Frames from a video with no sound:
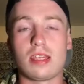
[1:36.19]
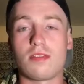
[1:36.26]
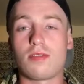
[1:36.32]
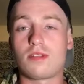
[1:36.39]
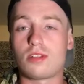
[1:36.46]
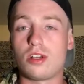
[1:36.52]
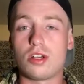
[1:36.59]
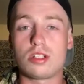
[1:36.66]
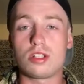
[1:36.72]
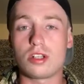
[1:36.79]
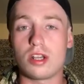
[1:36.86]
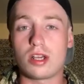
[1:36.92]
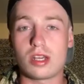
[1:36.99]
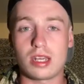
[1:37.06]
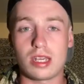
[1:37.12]
As long as you're
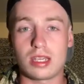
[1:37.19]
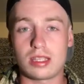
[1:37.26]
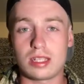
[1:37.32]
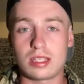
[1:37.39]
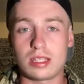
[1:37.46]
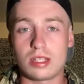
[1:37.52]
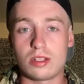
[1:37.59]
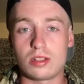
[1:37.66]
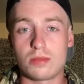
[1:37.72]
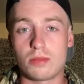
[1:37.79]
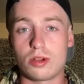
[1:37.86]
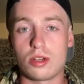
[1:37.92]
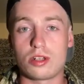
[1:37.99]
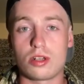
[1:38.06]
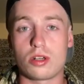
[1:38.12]
not going to get this thing
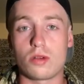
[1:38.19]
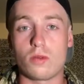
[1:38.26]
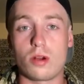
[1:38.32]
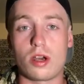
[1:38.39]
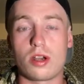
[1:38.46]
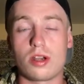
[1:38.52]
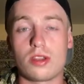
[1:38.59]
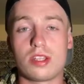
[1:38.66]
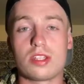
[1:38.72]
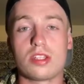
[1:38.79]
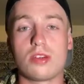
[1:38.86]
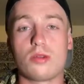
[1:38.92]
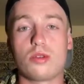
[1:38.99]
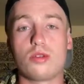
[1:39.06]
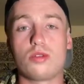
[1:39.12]
submerged underwater, this is
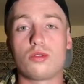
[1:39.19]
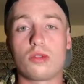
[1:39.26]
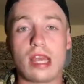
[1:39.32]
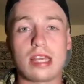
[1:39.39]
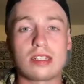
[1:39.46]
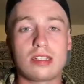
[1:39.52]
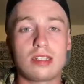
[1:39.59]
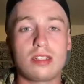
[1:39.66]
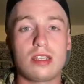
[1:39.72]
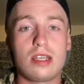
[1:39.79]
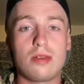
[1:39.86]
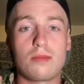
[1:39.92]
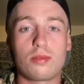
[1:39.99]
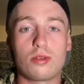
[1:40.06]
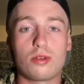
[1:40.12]
going to drastically
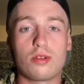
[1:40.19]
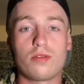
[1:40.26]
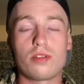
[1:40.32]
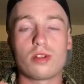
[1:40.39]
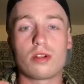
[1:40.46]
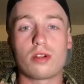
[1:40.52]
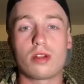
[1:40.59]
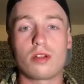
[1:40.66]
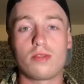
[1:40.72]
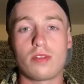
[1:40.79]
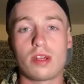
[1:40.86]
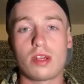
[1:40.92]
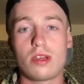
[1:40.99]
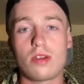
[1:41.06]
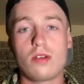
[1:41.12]
improve your
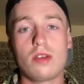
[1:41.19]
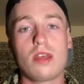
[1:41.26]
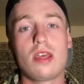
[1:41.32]
video